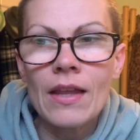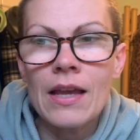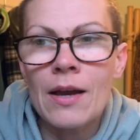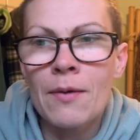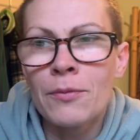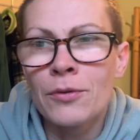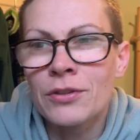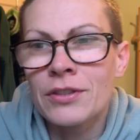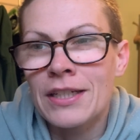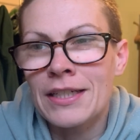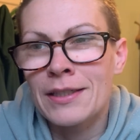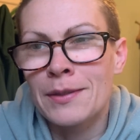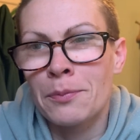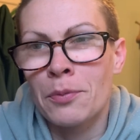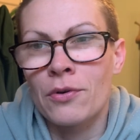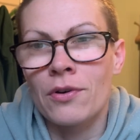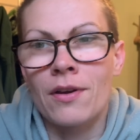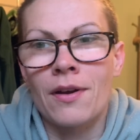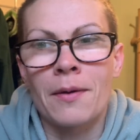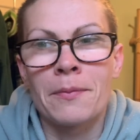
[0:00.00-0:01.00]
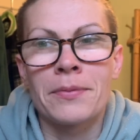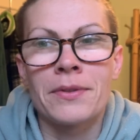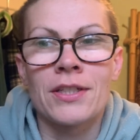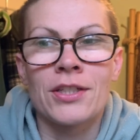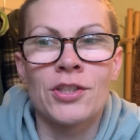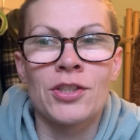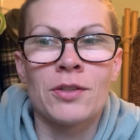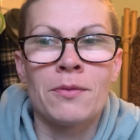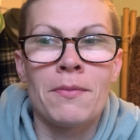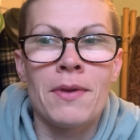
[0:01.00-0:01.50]
a multi-sport
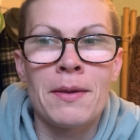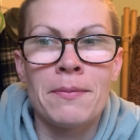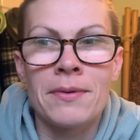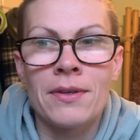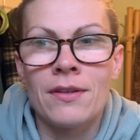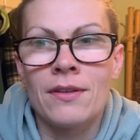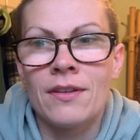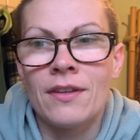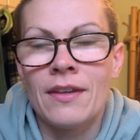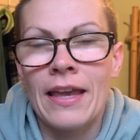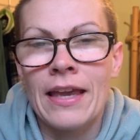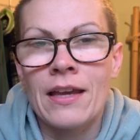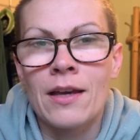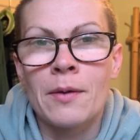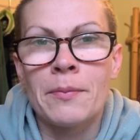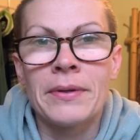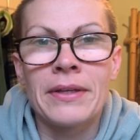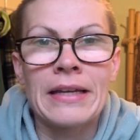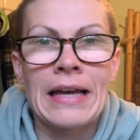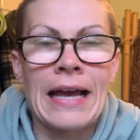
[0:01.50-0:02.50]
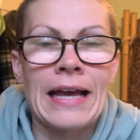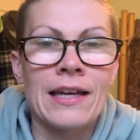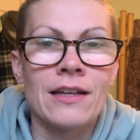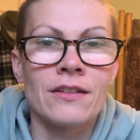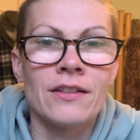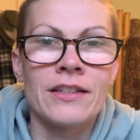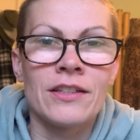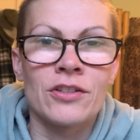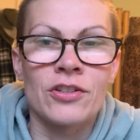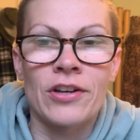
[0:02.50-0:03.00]
competition, maybe Jakob and
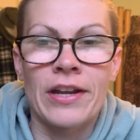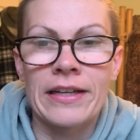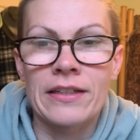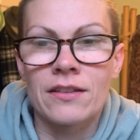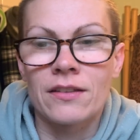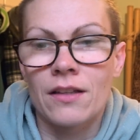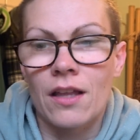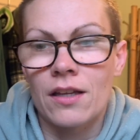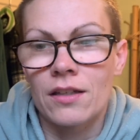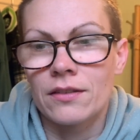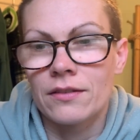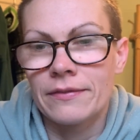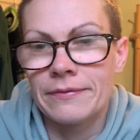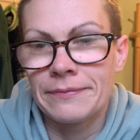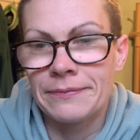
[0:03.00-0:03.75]
Kyle interact a lot.